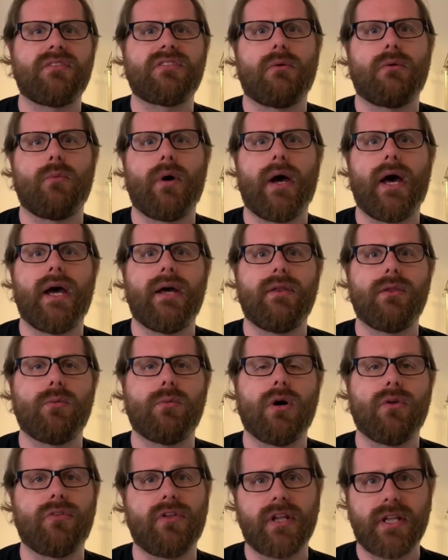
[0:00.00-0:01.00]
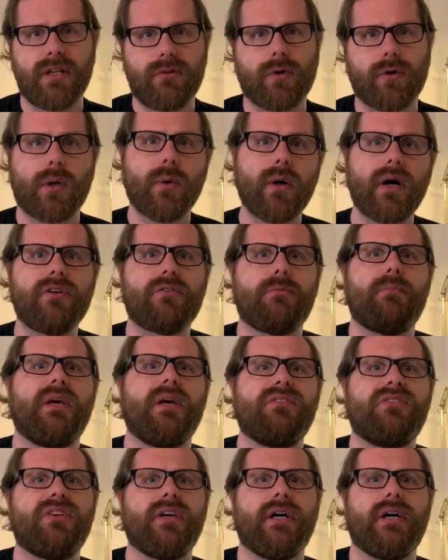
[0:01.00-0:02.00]
somewhere in the world that requires a
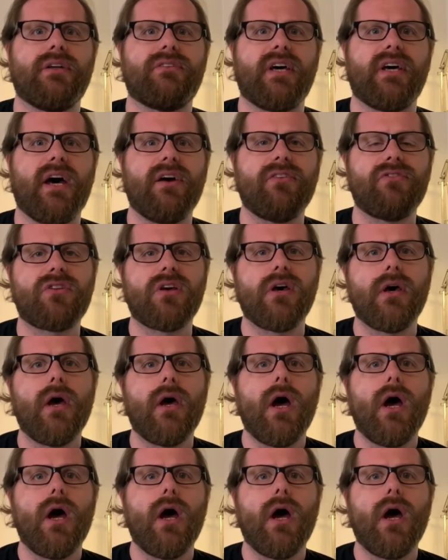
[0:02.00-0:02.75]
PCR test.